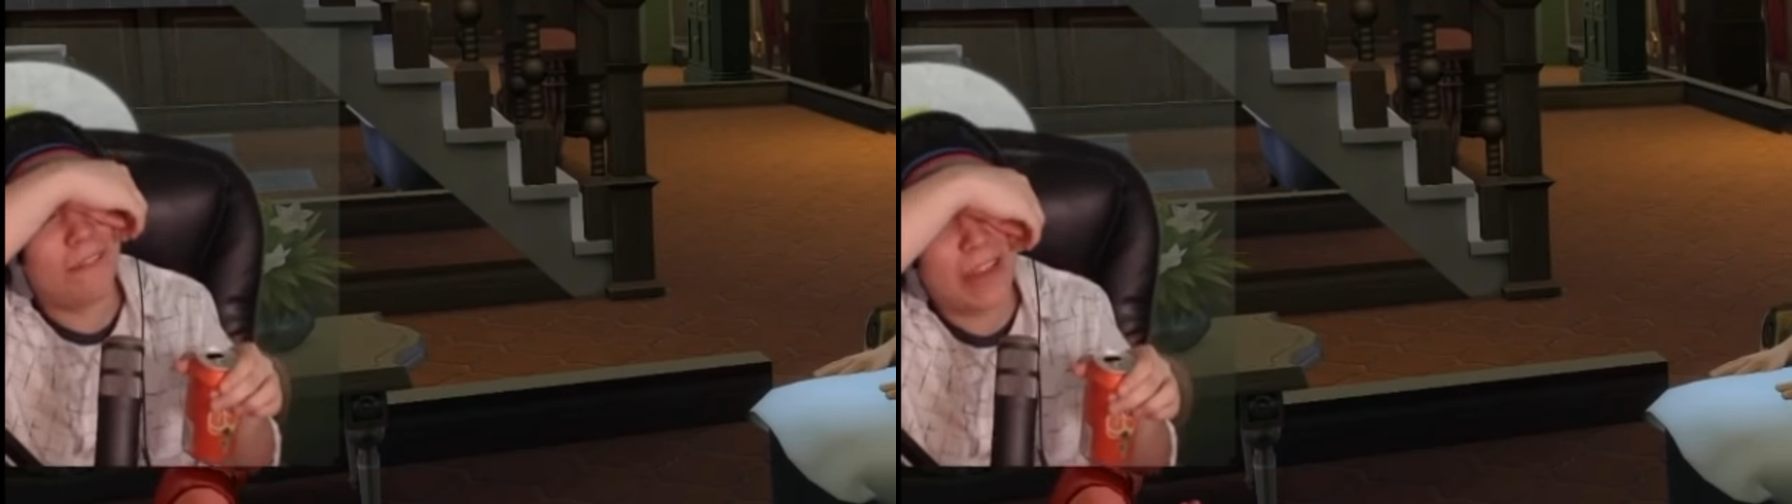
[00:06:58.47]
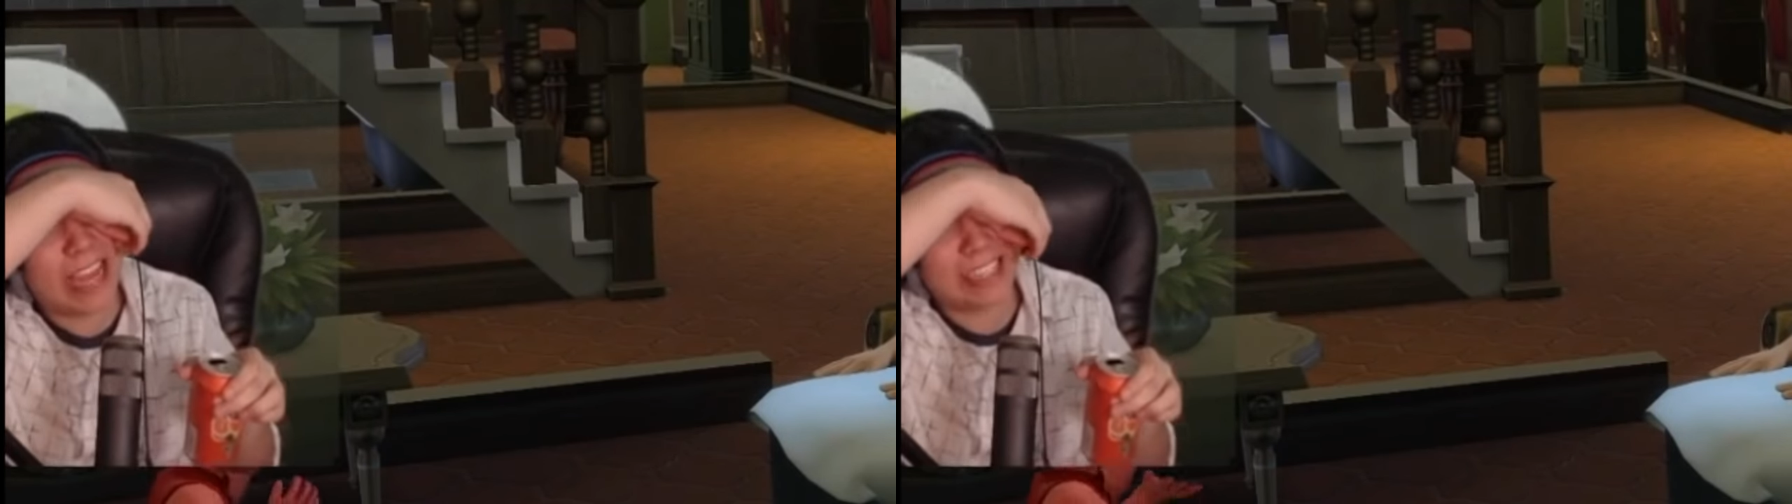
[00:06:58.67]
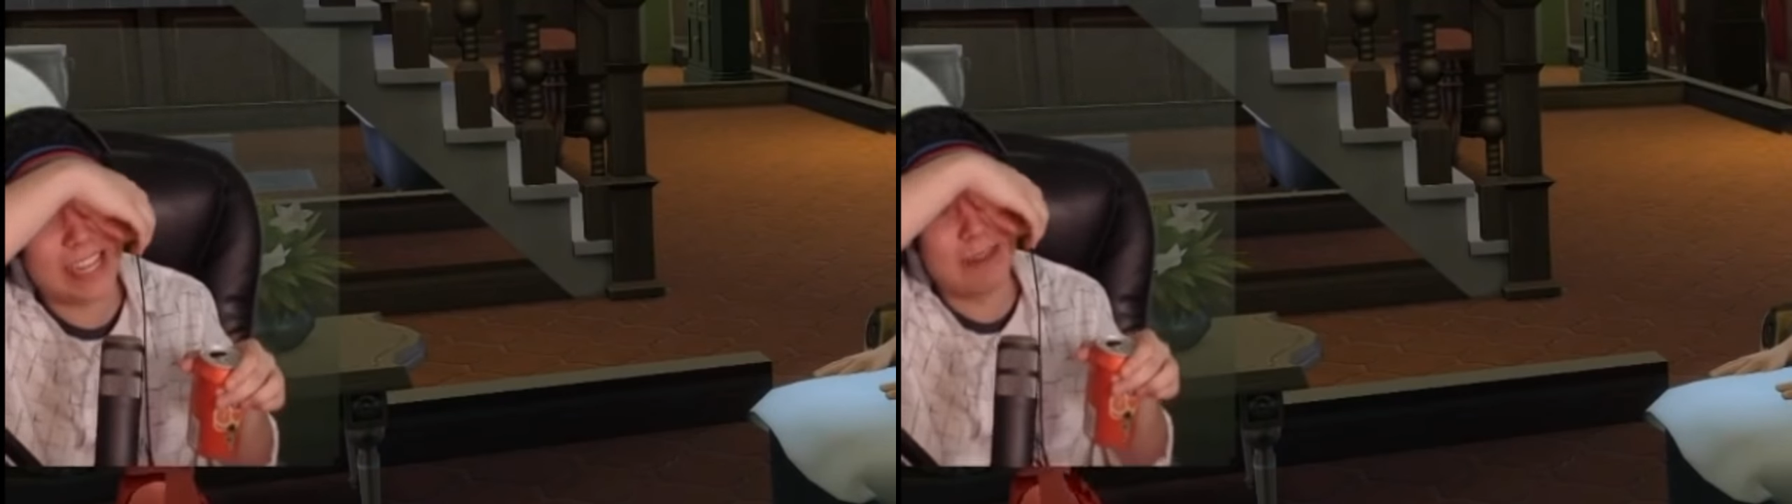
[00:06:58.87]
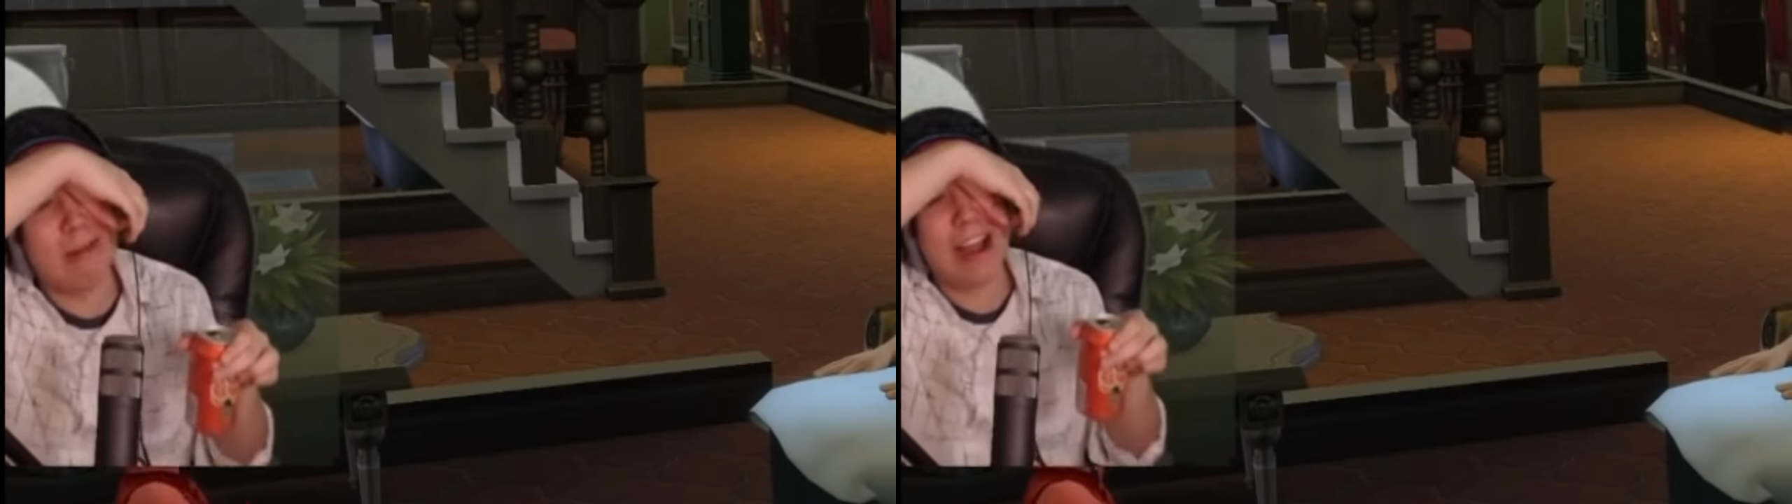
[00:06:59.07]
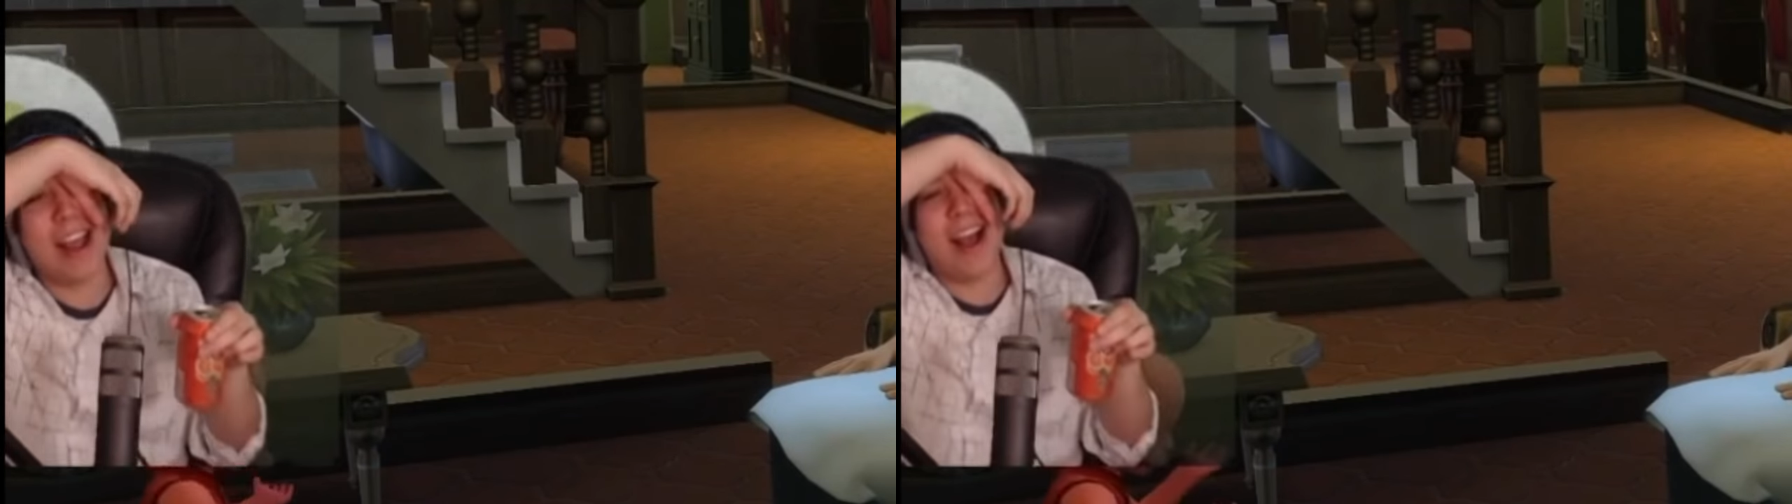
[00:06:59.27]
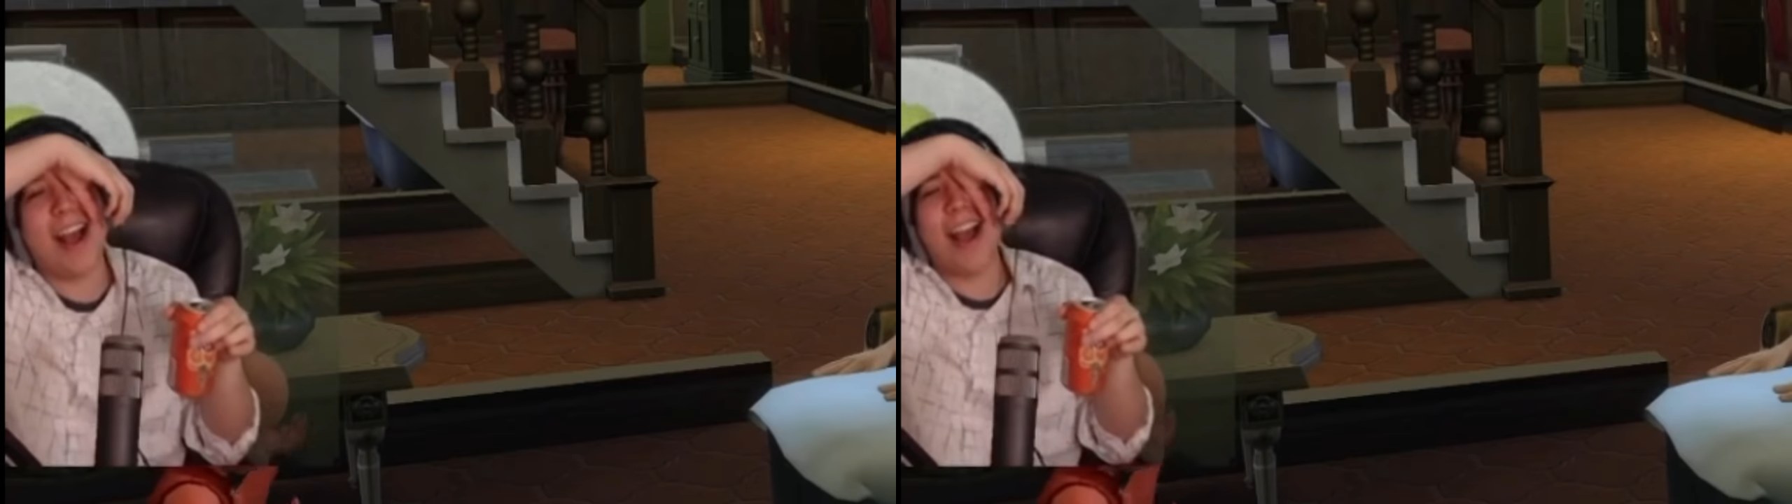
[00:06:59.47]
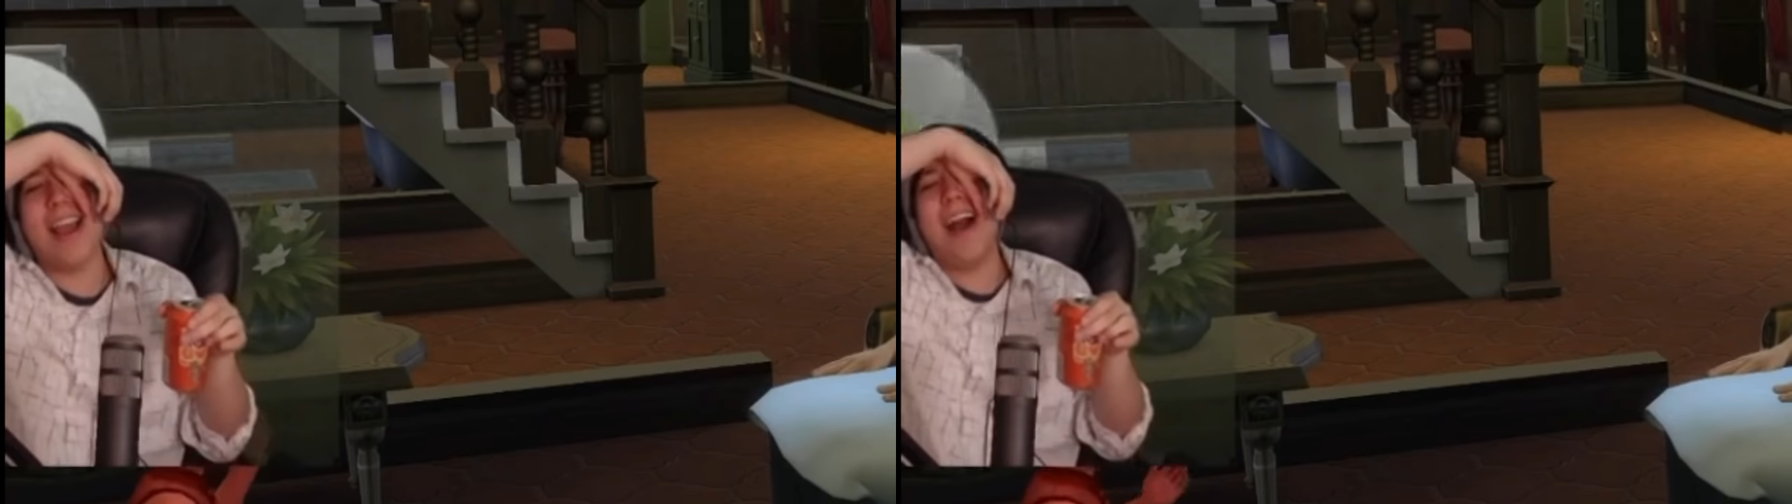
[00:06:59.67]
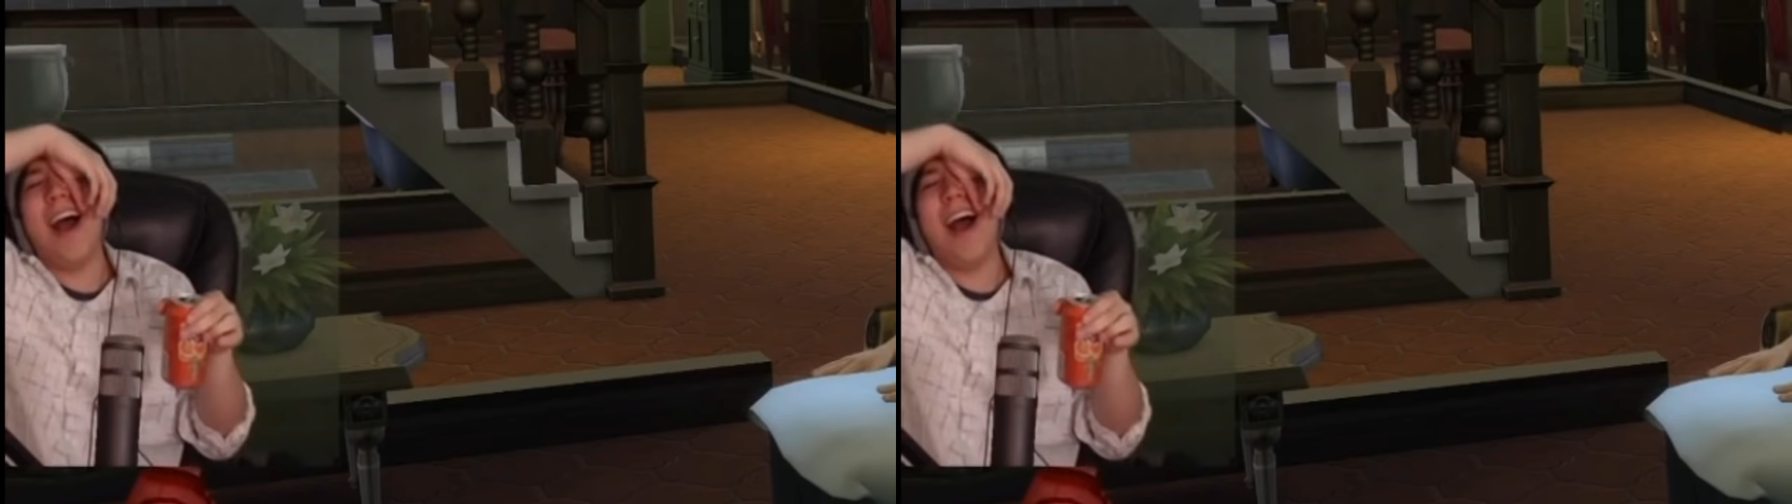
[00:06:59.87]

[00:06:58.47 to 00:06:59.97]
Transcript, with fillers: fanta in my eye!